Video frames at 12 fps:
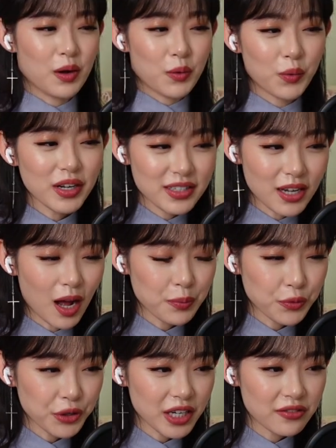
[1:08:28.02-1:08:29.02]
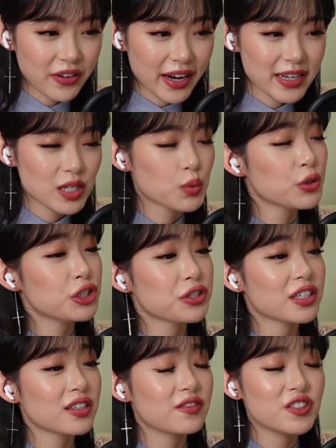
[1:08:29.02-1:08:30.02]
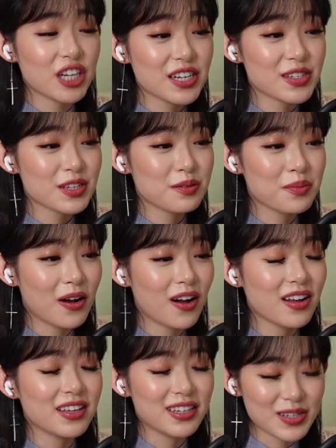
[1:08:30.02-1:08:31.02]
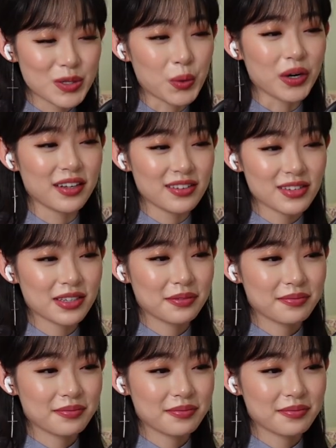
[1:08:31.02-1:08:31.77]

What top three advice would you give Jaeson Ma in his twenties?